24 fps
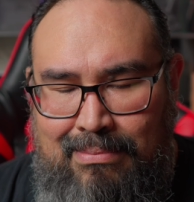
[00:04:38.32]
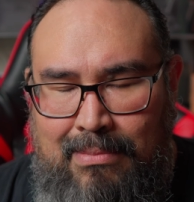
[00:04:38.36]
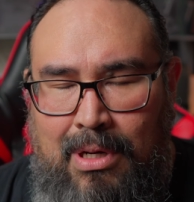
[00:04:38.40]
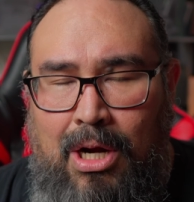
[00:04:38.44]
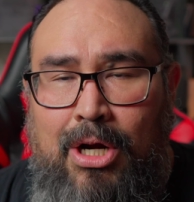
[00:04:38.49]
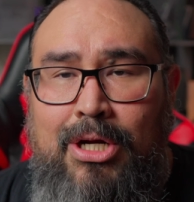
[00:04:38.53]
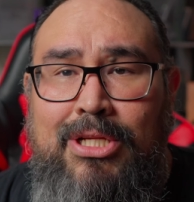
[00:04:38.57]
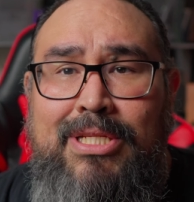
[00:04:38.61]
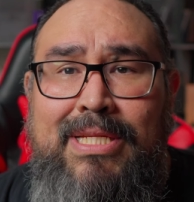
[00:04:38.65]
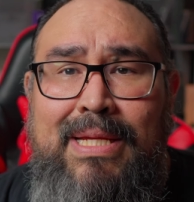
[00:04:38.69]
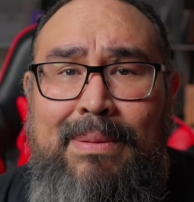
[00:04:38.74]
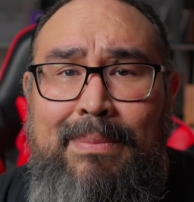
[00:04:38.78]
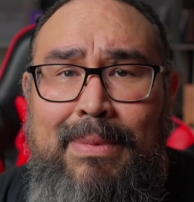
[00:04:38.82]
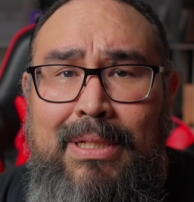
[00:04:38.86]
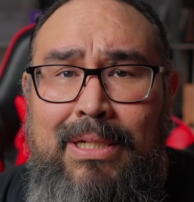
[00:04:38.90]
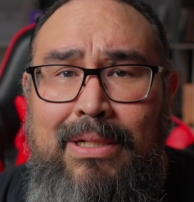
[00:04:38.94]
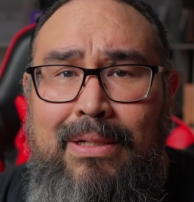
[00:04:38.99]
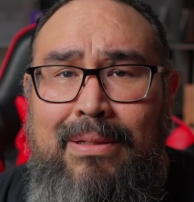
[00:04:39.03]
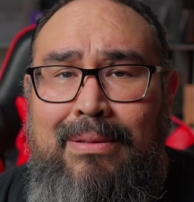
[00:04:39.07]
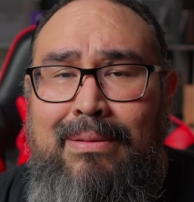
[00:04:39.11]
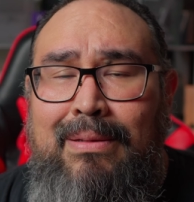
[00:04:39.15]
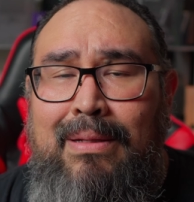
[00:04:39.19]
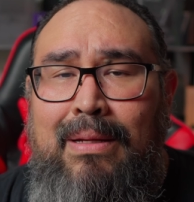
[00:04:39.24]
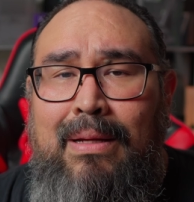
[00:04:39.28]
are
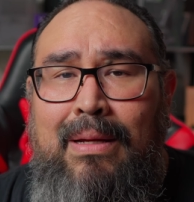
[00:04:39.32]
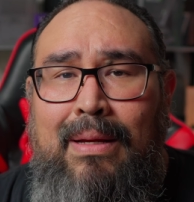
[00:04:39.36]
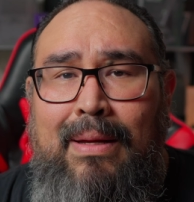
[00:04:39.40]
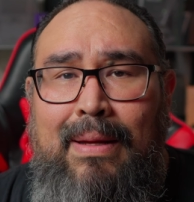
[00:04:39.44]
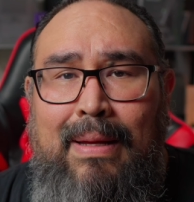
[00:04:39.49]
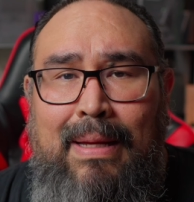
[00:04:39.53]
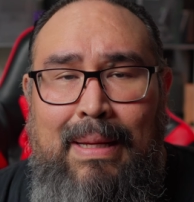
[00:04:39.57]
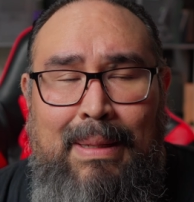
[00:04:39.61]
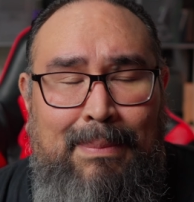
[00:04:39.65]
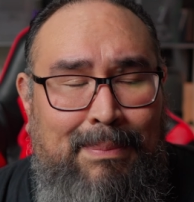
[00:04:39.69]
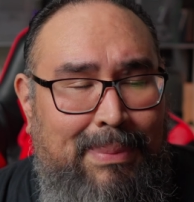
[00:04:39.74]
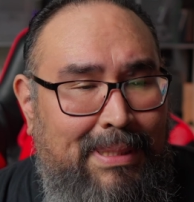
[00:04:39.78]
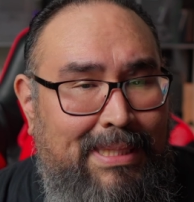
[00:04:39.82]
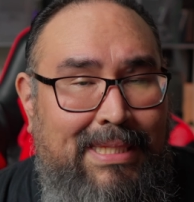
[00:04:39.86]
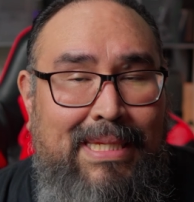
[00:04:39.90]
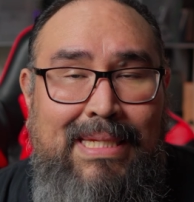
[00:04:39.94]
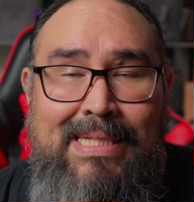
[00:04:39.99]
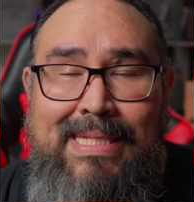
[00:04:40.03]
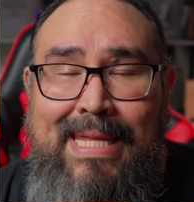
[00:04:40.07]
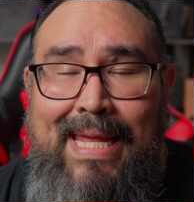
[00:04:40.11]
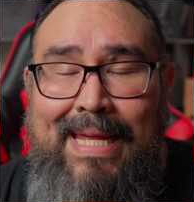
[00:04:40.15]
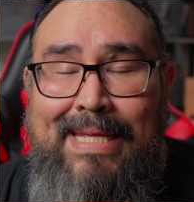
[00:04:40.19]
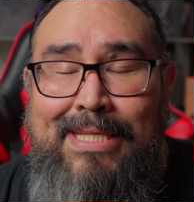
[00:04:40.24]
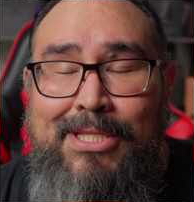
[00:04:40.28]
similar, but
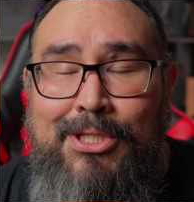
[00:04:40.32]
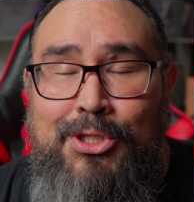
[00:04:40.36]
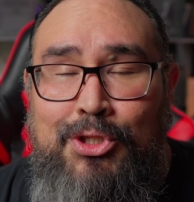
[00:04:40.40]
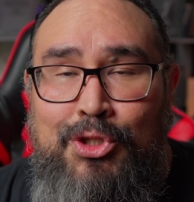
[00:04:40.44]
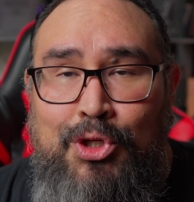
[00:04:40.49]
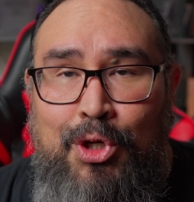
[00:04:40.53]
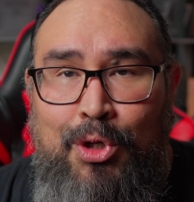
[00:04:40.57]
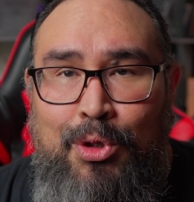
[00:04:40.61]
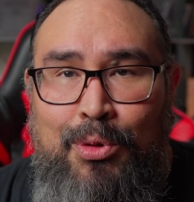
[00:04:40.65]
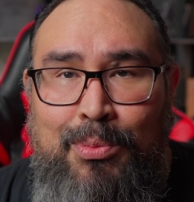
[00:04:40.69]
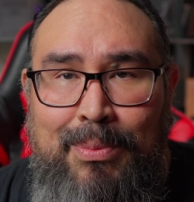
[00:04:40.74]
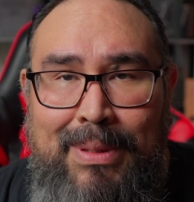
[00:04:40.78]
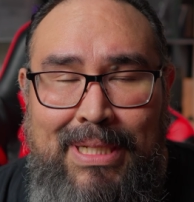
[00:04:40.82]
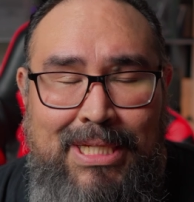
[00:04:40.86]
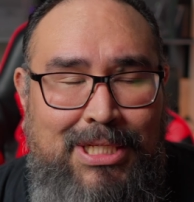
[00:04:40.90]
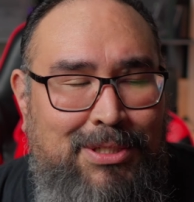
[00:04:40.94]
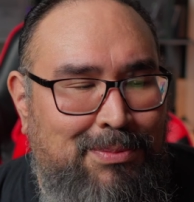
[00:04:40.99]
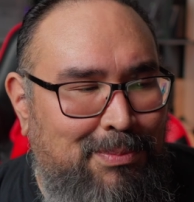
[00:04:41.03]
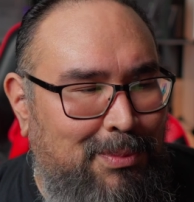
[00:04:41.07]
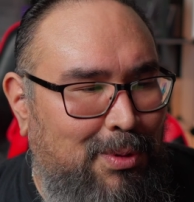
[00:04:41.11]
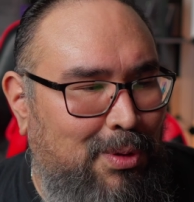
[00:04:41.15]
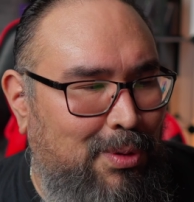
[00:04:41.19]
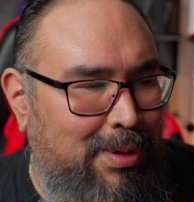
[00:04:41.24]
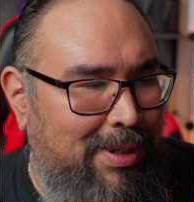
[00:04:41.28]
this has so
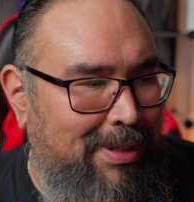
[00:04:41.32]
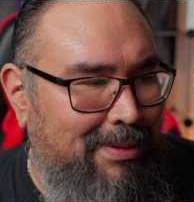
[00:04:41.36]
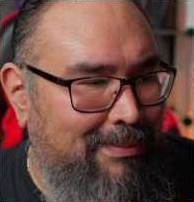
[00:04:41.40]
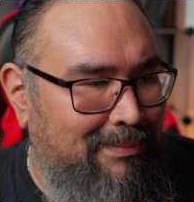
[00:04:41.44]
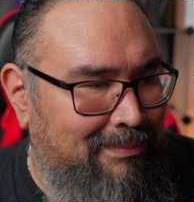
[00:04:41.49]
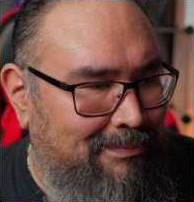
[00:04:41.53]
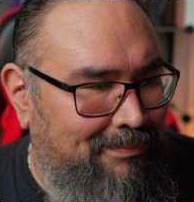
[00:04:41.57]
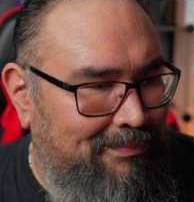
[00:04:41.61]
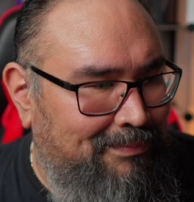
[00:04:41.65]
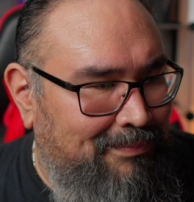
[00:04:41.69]
much more.